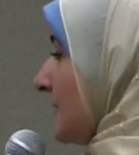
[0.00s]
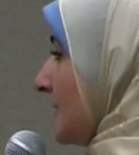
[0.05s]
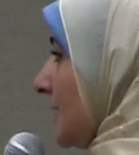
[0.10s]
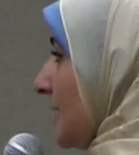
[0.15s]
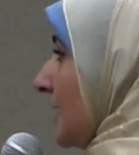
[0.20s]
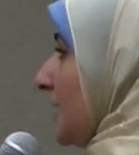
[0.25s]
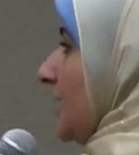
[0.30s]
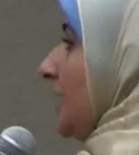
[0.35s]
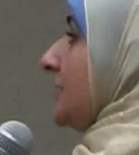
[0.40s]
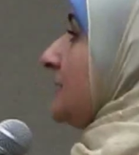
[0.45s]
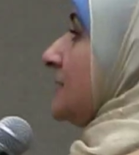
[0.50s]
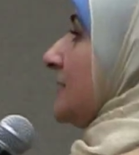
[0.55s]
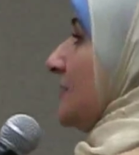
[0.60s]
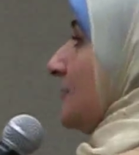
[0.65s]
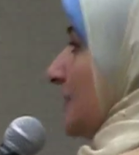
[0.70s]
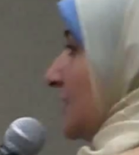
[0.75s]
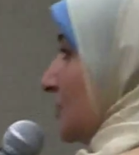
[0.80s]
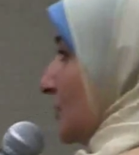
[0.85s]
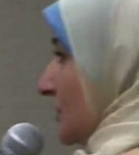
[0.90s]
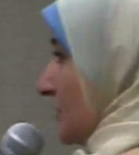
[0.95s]
a great
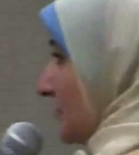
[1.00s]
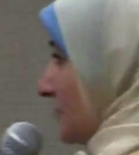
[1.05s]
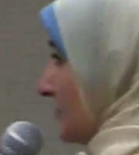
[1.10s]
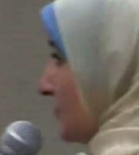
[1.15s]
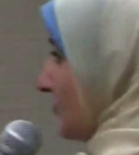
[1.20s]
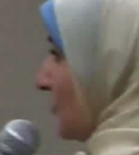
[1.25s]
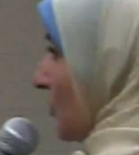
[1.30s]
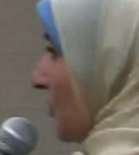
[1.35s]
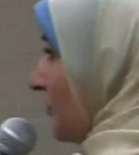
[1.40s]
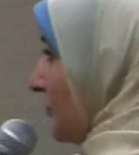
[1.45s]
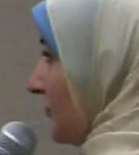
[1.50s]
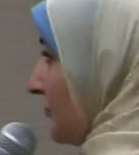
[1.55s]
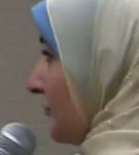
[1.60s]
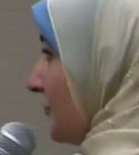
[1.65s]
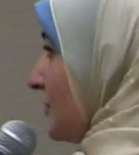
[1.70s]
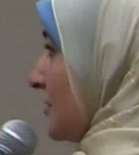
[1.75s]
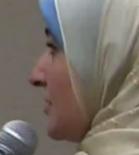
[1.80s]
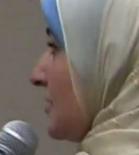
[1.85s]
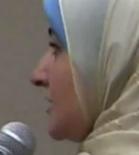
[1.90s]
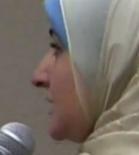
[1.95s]
invention of
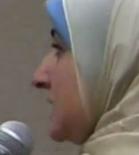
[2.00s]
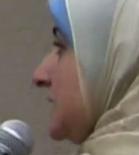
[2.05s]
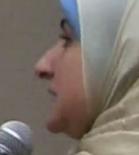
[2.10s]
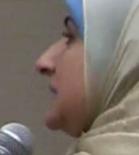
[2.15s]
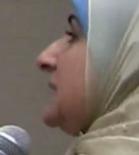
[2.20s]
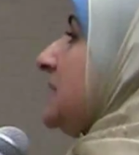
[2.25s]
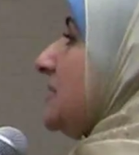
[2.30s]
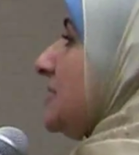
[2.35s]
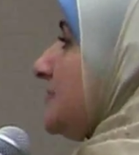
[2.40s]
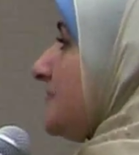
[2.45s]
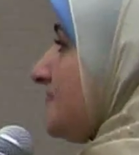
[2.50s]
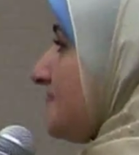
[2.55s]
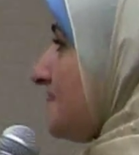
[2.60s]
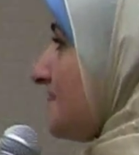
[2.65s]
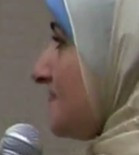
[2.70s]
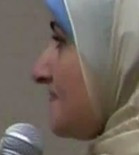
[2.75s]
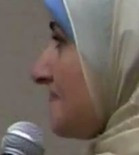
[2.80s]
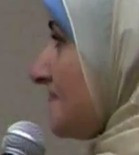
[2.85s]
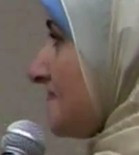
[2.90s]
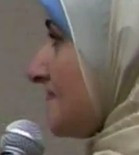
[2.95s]
DDT.
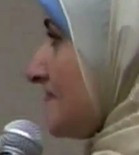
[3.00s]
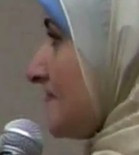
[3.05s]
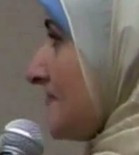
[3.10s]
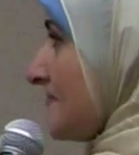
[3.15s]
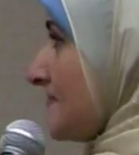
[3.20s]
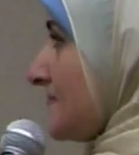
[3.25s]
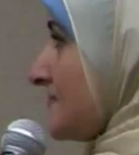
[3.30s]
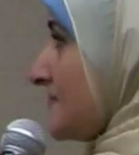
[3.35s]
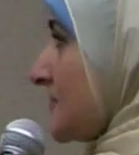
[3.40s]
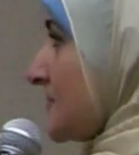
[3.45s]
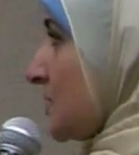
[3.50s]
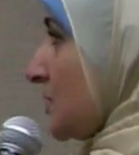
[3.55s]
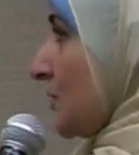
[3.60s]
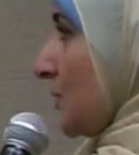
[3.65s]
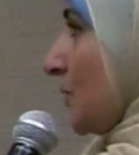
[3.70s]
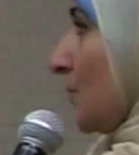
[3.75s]
So